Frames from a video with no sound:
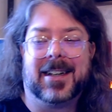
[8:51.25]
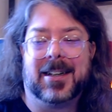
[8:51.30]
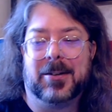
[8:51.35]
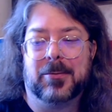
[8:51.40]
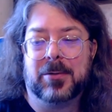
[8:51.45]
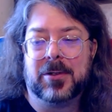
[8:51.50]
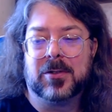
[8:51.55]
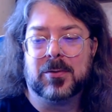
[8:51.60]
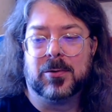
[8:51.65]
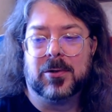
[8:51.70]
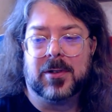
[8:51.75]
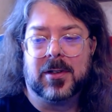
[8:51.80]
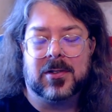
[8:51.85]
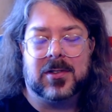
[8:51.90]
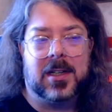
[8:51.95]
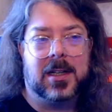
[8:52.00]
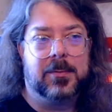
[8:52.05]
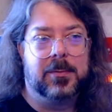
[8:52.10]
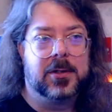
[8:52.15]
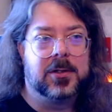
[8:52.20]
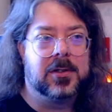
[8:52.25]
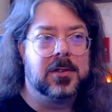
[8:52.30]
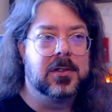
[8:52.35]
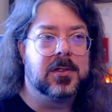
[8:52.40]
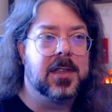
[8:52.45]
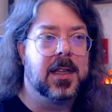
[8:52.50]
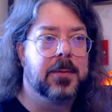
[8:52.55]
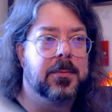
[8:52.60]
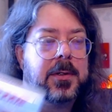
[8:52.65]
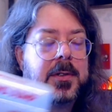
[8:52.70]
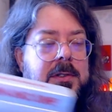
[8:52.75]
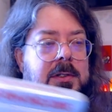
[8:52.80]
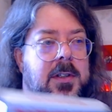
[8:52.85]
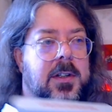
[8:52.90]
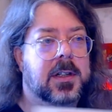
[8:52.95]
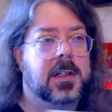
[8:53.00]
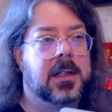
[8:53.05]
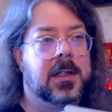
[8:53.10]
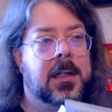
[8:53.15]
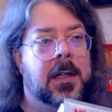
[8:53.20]
which were the same issues that we
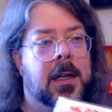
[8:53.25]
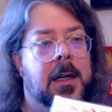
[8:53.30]
saw